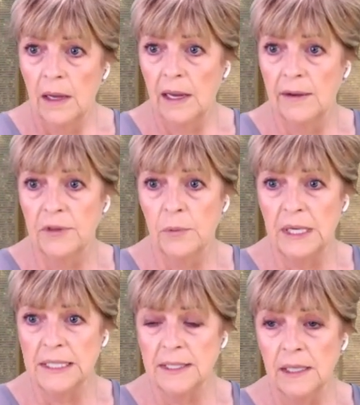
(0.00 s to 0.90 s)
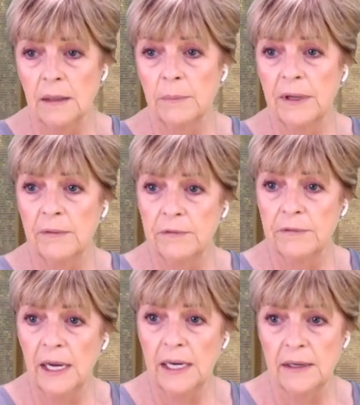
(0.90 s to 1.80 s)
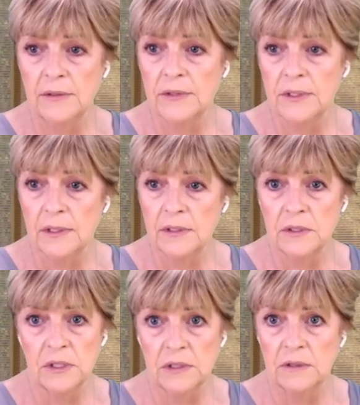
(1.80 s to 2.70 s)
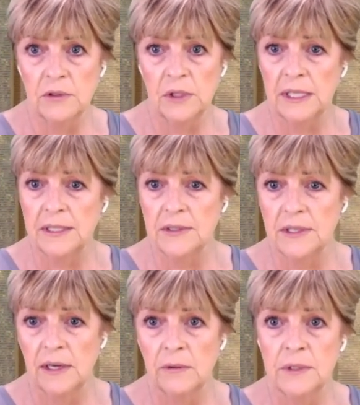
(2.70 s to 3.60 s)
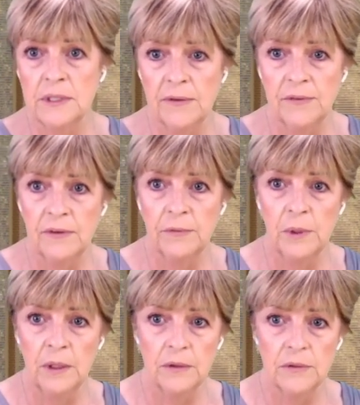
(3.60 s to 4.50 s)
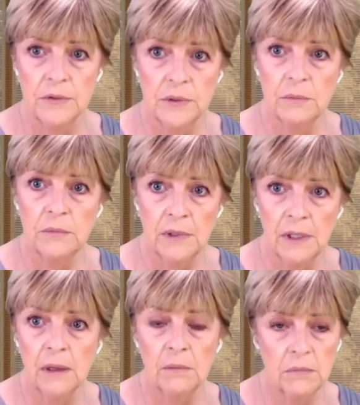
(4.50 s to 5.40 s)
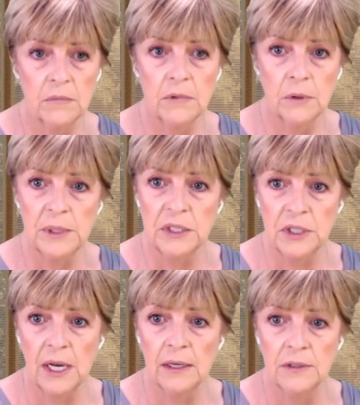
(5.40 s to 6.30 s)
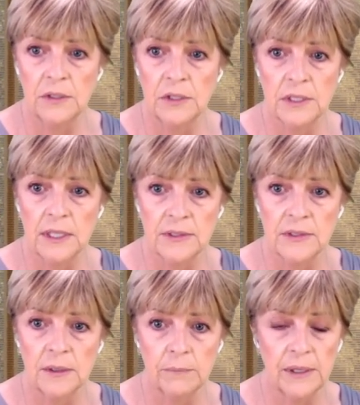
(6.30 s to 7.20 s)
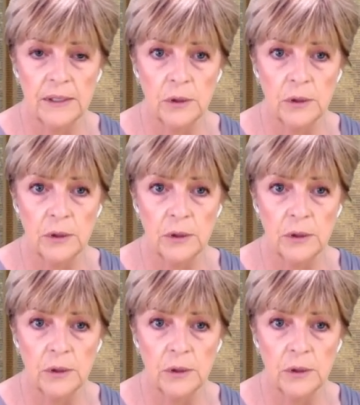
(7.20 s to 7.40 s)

If they're asking about finances, you've got the answer there in the Seven of Wands. Yeah. You're being challenged, as in by the